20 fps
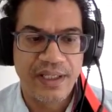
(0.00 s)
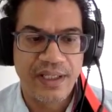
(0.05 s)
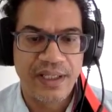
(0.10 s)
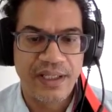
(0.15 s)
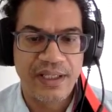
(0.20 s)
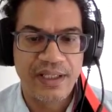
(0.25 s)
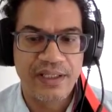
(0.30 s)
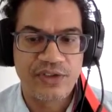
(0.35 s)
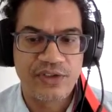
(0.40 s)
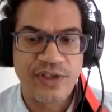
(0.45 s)

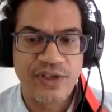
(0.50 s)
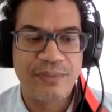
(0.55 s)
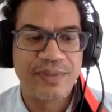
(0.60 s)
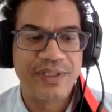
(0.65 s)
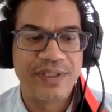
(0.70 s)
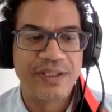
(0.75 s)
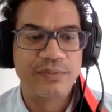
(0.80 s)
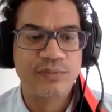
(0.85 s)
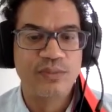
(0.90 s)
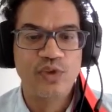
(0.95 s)
a
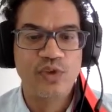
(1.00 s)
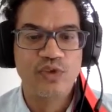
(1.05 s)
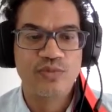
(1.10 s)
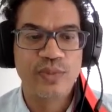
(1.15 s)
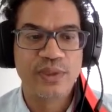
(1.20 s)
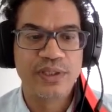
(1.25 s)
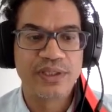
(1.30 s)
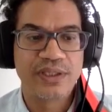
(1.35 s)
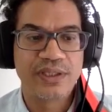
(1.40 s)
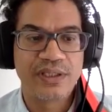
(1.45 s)
troubling
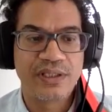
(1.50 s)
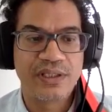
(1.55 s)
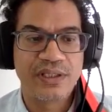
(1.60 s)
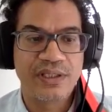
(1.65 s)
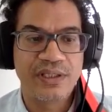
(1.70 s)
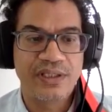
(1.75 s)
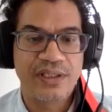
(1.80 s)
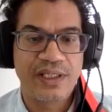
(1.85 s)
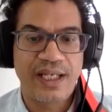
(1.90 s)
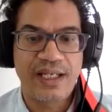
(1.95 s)
movement
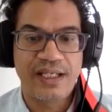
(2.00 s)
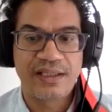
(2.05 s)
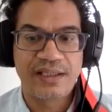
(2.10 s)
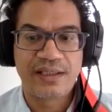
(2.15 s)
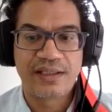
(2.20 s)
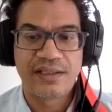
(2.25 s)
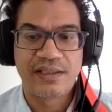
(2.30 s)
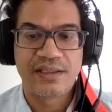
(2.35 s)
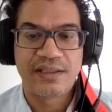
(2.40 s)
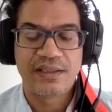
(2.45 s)
that
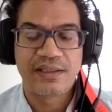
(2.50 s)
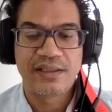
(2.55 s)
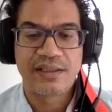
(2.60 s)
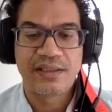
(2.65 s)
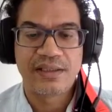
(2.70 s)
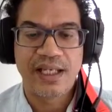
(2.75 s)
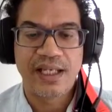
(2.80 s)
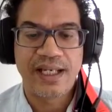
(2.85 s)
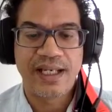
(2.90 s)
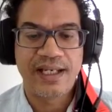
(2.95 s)

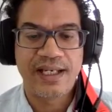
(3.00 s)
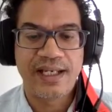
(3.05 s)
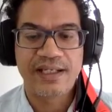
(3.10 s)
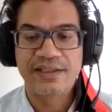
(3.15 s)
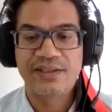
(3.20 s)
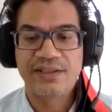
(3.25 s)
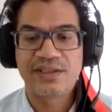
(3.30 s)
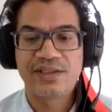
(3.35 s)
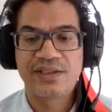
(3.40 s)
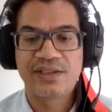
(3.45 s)

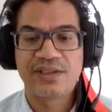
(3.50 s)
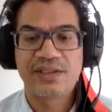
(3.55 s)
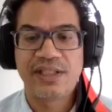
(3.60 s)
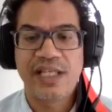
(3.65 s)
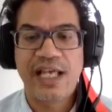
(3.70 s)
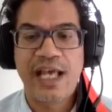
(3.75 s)
has